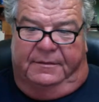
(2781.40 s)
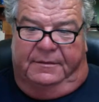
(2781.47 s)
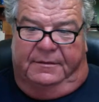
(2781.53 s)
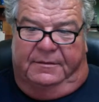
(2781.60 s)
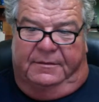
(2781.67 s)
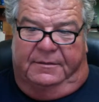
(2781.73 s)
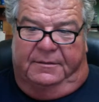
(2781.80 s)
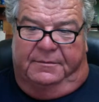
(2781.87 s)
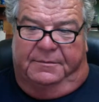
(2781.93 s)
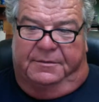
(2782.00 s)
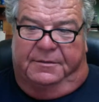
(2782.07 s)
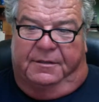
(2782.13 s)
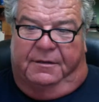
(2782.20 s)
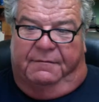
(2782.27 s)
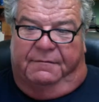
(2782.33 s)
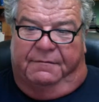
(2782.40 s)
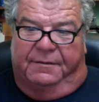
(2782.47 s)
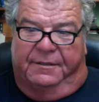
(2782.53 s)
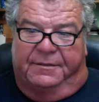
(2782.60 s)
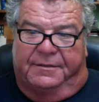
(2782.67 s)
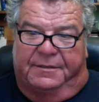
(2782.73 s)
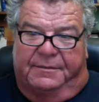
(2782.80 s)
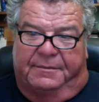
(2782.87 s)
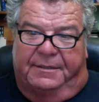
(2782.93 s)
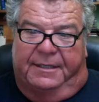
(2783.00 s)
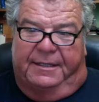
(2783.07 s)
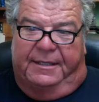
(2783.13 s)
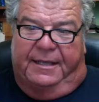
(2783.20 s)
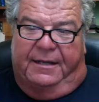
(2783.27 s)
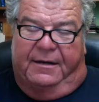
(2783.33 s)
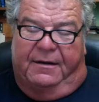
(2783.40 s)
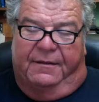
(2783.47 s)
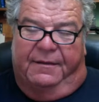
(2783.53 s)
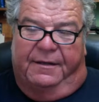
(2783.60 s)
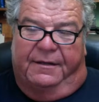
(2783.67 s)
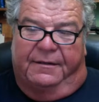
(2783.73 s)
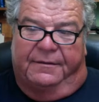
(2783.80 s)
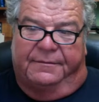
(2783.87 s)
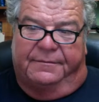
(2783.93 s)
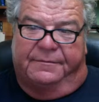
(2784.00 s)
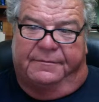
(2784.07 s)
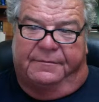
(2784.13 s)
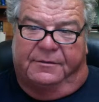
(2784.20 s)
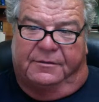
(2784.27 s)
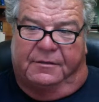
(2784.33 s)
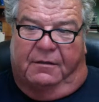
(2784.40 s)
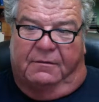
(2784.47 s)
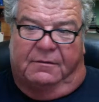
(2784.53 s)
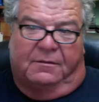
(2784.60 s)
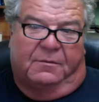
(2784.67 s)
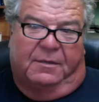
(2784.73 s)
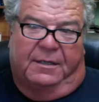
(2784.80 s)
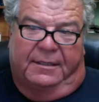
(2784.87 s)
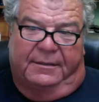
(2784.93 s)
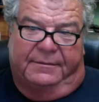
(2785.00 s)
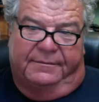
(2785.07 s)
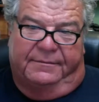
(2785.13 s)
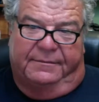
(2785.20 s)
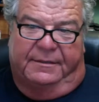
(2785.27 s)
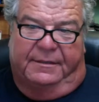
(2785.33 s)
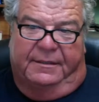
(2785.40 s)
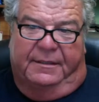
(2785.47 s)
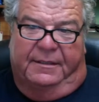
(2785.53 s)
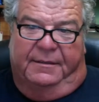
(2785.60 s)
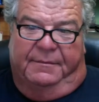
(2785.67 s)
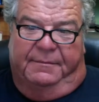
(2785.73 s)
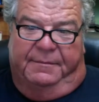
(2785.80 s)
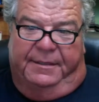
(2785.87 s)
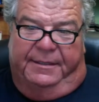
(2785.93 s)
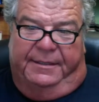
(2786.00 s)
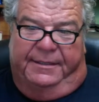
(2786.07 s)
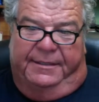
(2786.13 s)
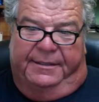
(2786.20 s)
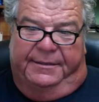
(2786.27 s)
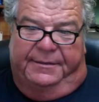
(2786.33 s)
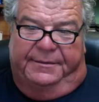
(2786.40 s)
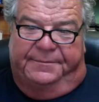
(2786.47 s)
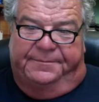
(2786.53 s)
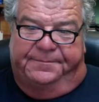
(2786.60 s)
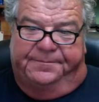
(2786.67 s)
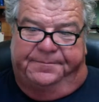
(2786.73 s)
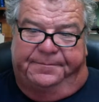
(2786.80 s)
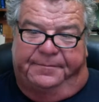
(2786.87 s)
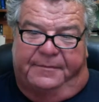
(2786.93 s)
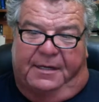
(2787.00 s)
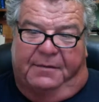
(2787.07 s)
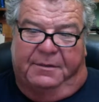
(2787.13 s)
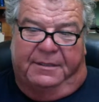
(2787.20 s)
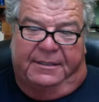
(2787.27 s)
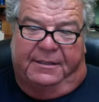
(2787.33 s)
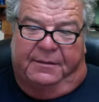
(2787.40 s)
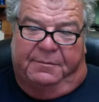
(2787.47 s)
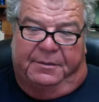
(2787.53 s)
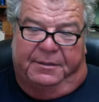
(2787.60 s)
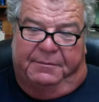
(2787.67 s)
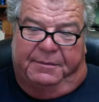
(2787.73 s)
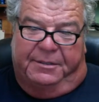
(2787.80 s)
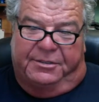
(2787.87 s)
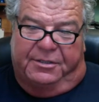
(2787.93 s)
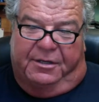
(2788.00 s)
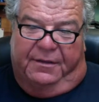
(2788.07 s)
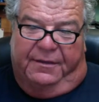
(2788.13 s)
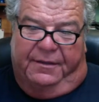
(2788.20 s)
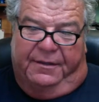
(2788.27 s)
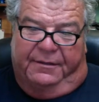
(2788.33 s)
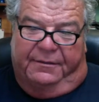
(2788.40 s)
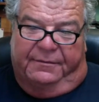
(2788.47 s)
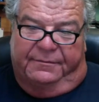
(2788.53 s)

some salt free or something like that on there, salt away. But I really don't put much on there.